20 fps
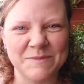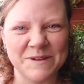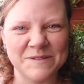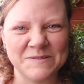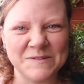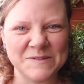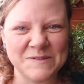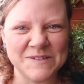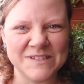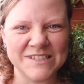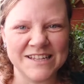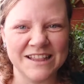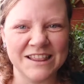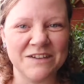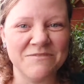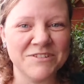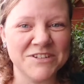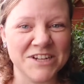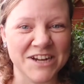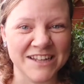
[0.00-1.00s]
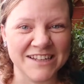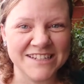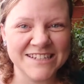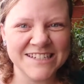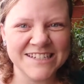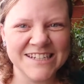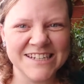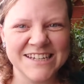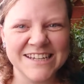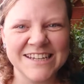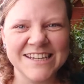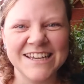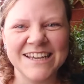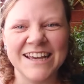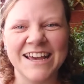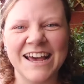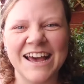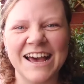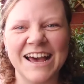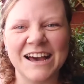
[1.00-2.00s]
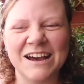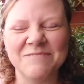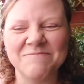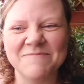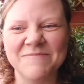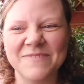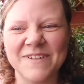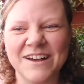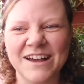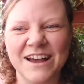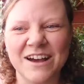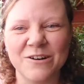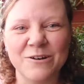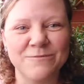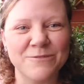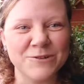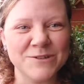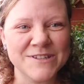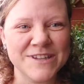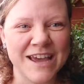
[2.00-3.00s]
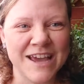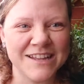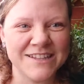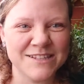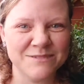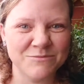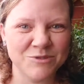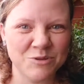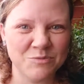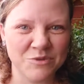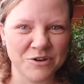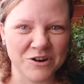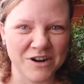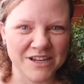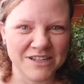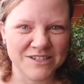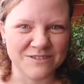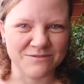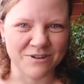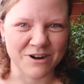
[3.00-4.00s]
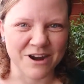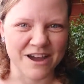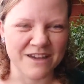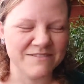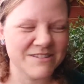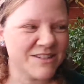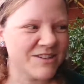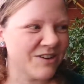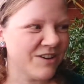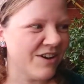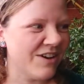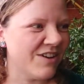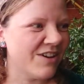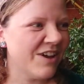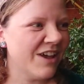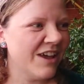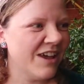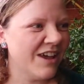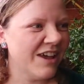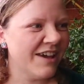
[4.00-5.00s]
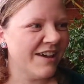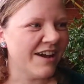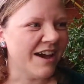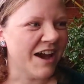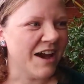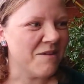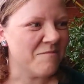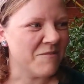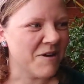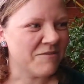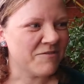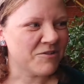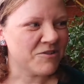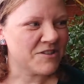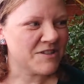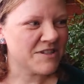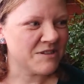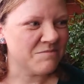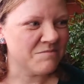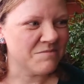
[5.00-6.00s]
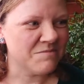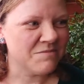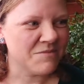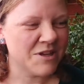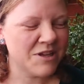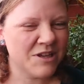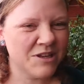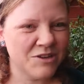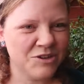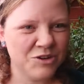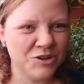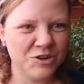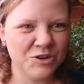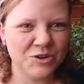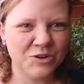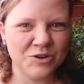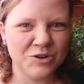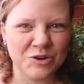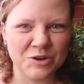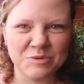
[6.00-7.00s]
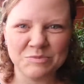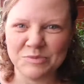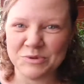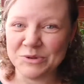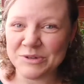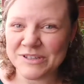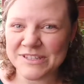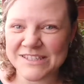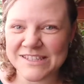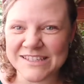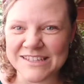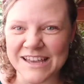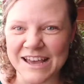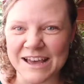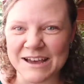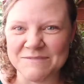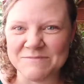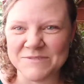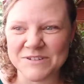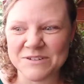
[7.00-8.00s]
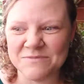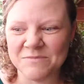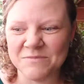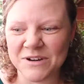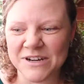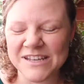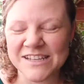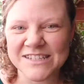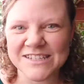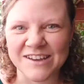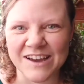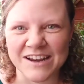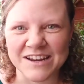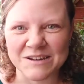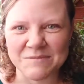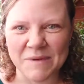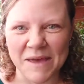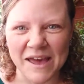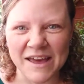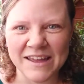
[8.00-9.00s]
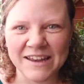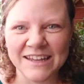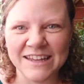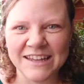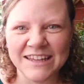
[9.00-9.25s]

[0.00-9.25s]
of course, I love a challenge. Um, I've also had some new products arrive. So um, I've got some new notebooks, um, which I'm pretty excited about.